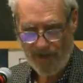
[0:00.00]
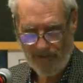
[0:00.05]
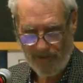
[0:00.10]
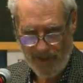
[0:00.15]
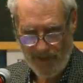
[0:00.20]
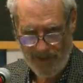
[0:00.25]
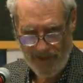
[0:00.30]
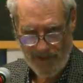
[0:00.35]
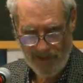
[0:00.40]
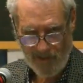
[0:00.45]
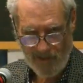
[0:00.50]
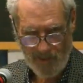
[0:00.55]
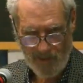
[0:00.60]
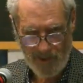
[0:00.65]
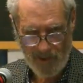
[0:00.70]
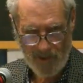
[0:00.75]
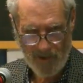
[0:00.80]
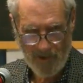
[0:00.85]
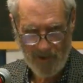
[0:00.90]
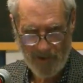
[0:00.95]
in this
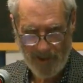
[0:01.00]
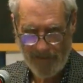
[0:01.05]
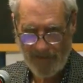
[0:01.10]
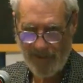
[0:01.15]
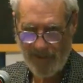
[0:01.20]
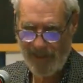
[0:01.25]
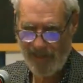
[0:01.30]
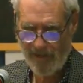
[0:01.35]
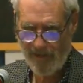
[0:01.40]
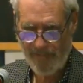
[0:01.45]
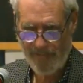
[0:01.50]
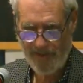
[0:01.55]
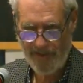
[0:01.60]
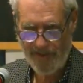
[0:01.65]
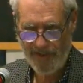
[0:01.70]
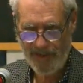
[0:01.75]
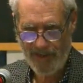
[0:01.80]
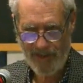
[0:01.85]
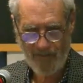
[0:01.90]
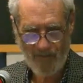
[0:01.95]
poem I later found
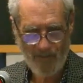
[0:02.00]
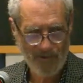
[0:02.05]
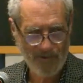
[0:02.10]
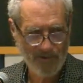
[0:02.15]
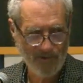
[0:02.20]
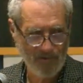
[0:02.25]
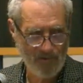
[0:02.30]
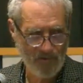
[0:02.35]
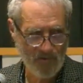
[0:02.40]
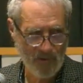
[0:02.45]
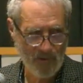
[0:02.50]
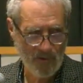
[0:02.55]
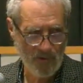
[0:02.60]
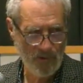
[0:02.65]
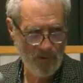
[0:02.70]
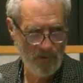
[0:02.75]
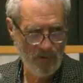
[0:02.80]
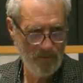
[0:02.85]
out wasn't true.